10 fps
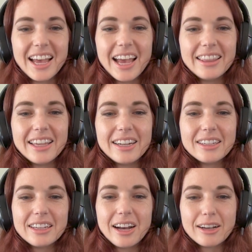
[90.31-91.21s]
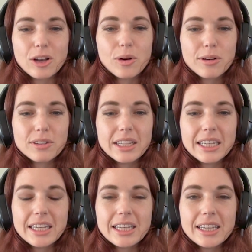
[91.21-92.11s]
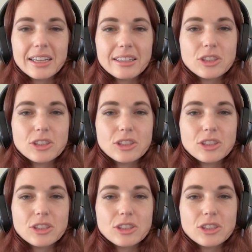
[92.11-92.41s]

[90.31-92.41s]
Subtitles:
and then going over linking